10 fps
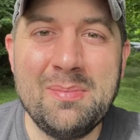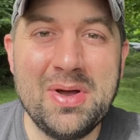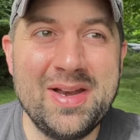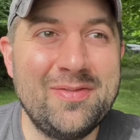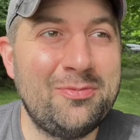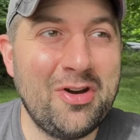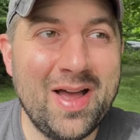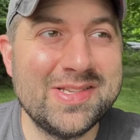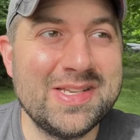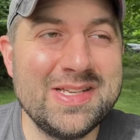but
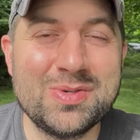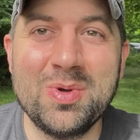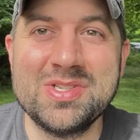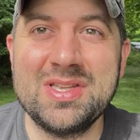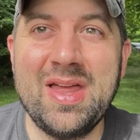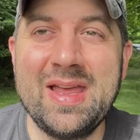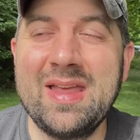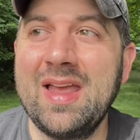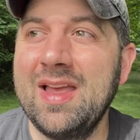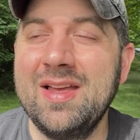Frosty's was
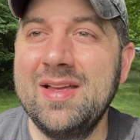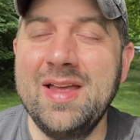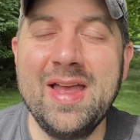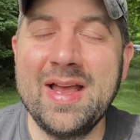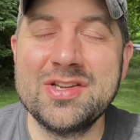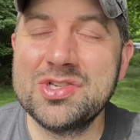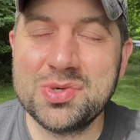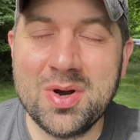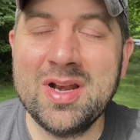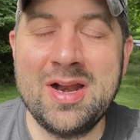like
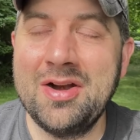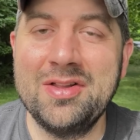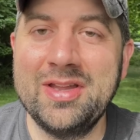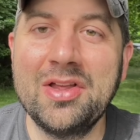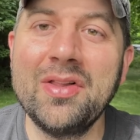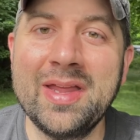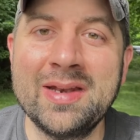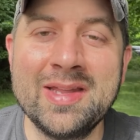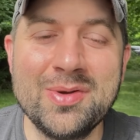extraordinarily clean.